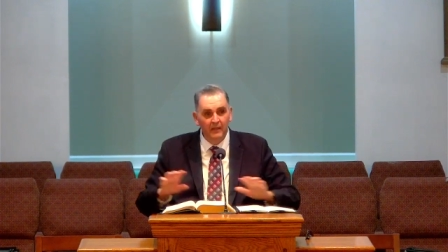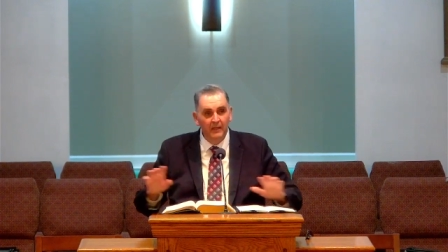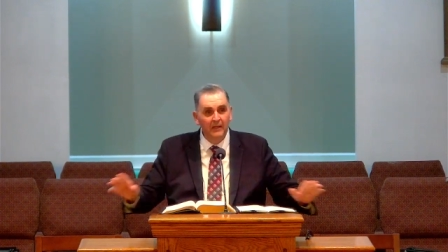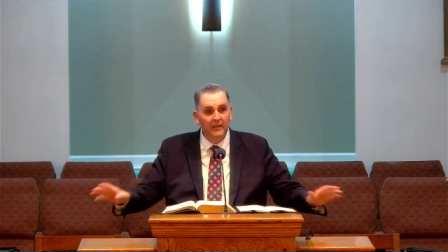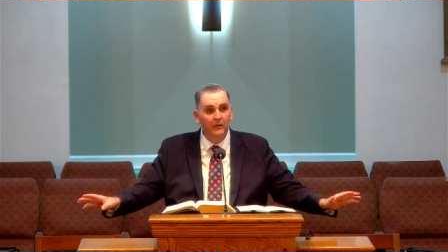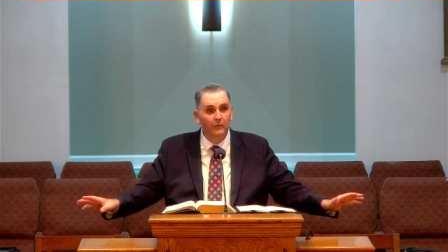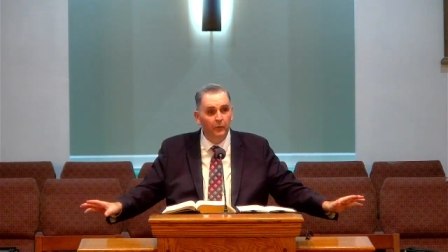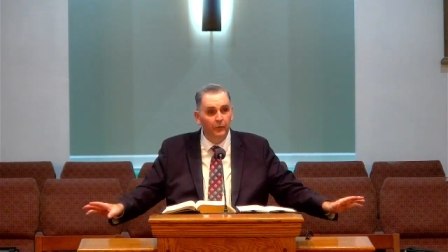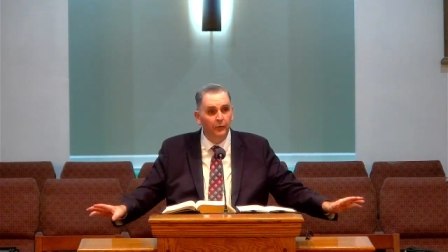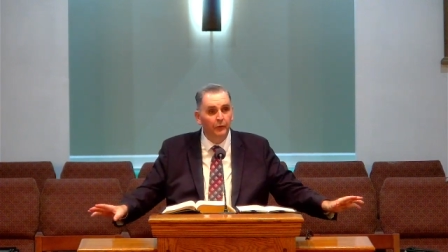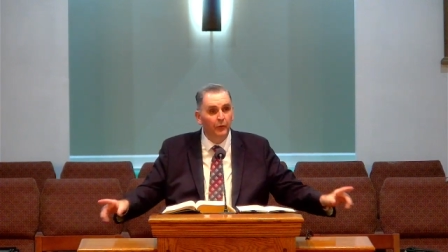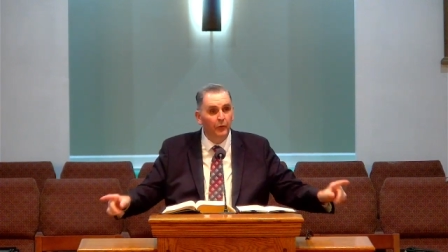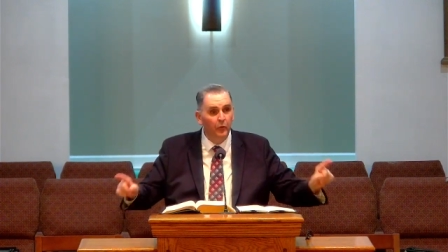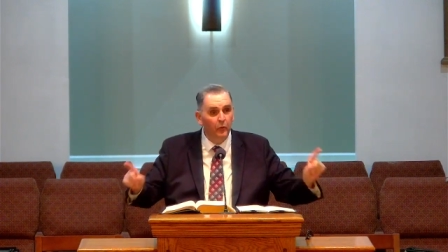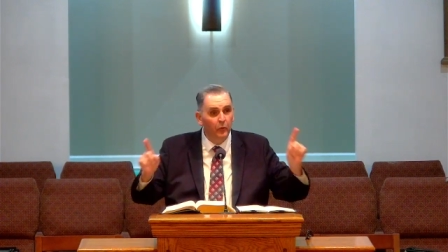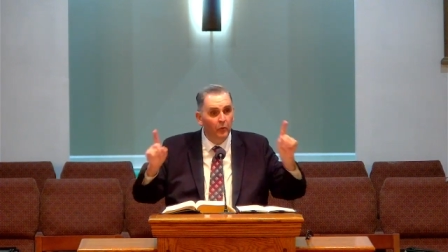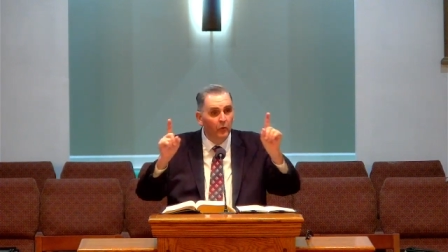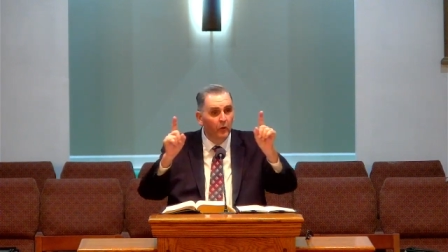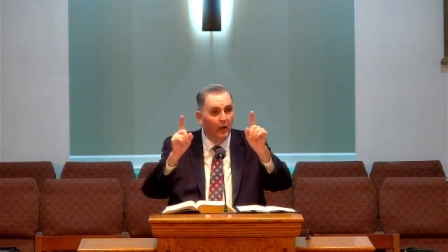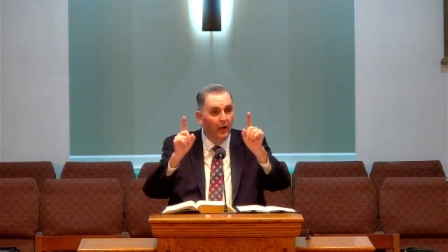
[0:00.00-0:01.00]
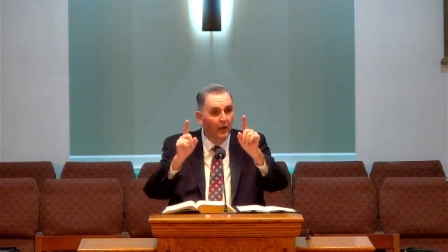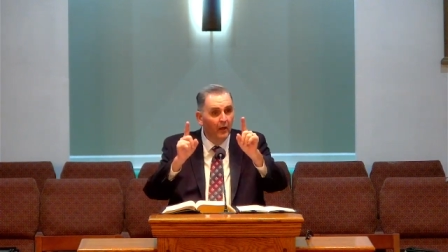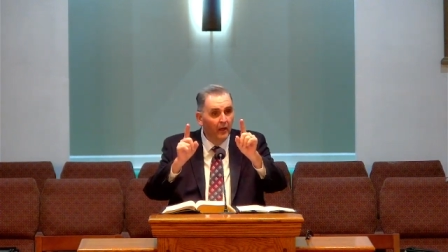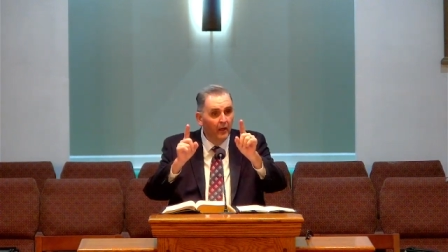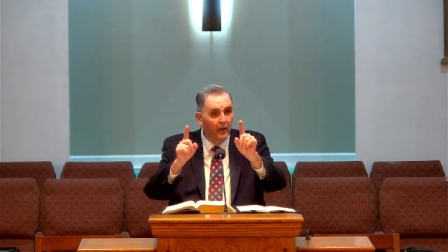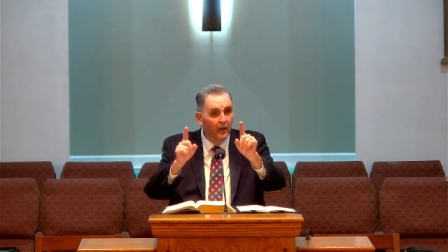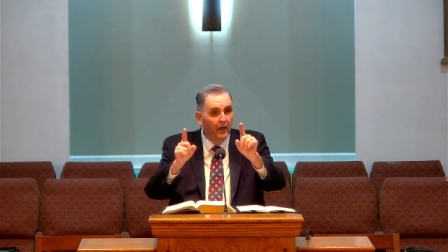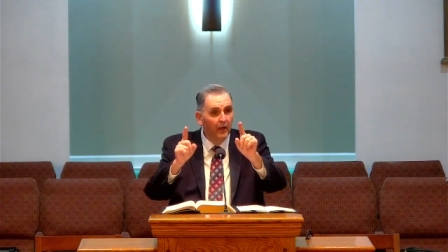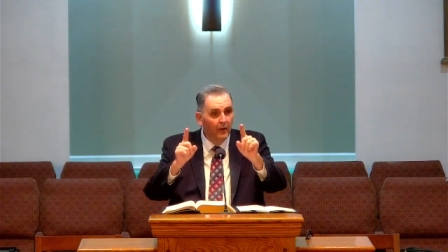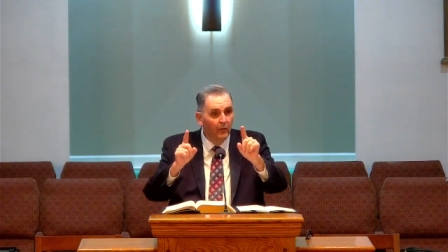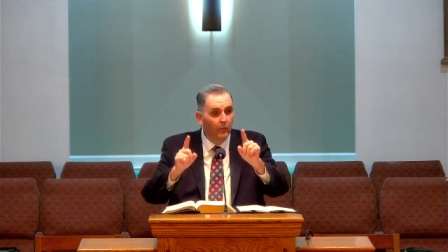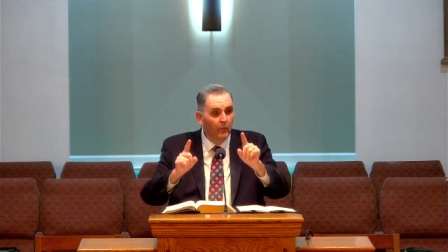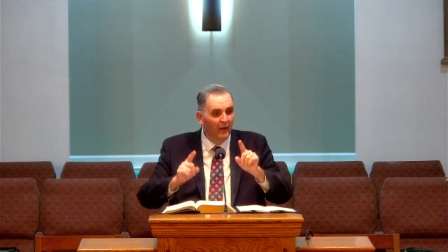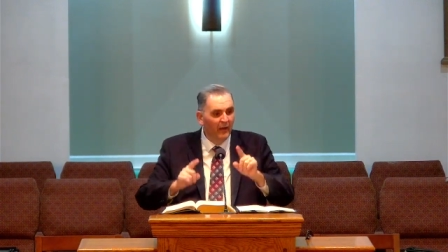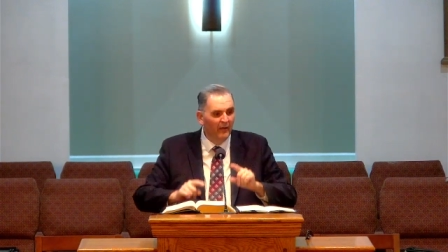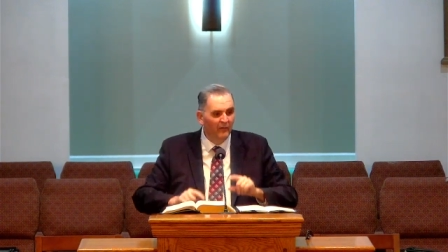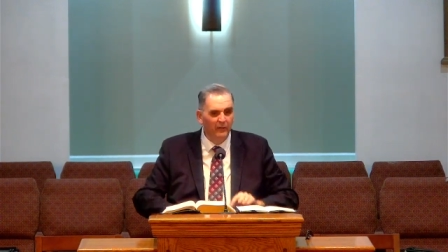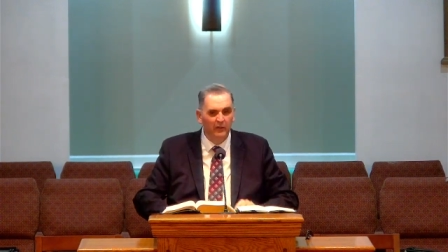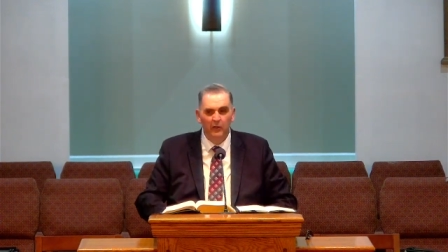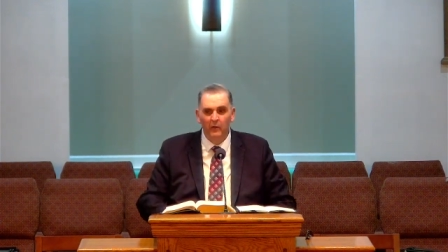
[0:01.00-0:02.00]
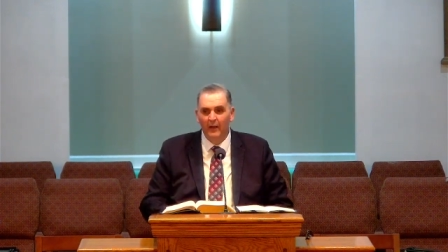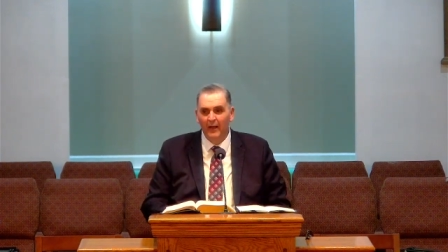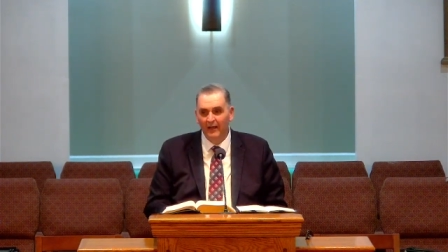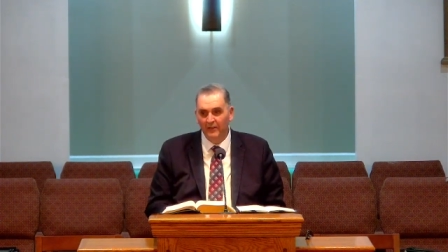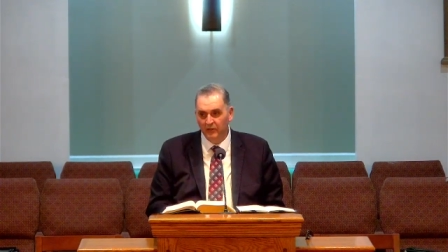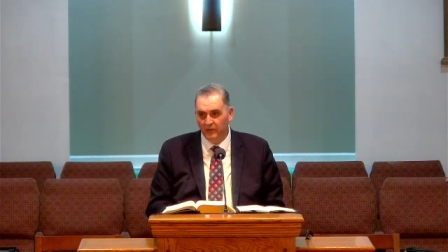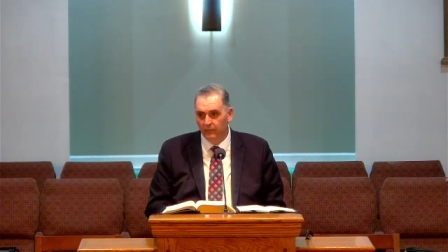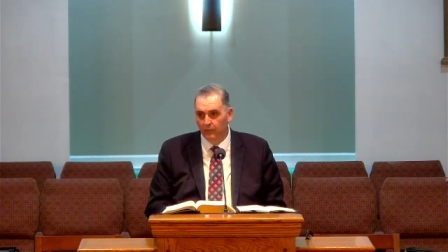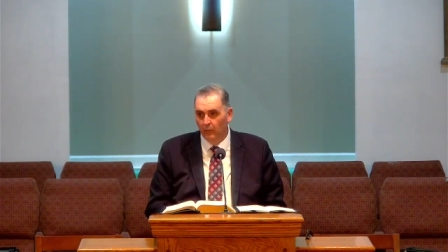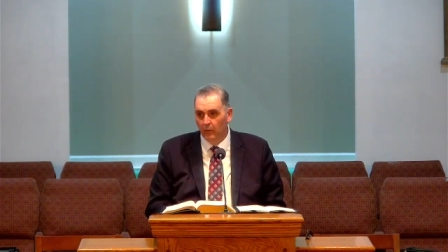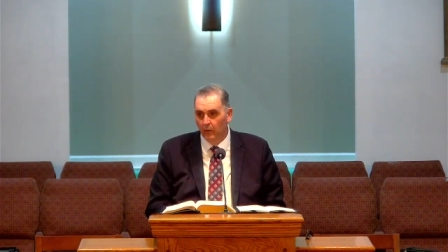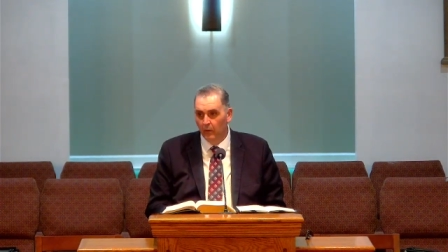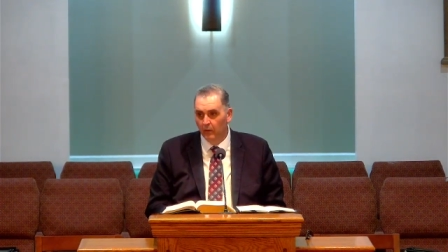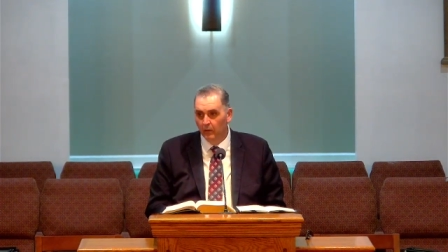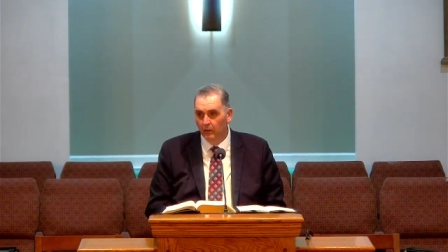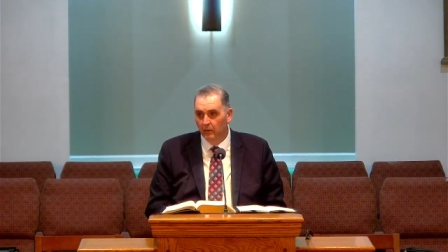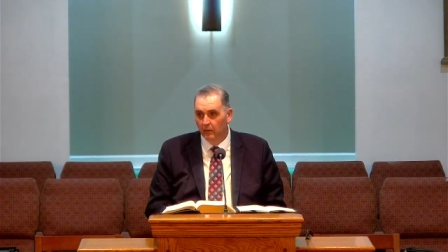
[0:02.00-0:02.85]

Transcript: he will do whatever you ask for.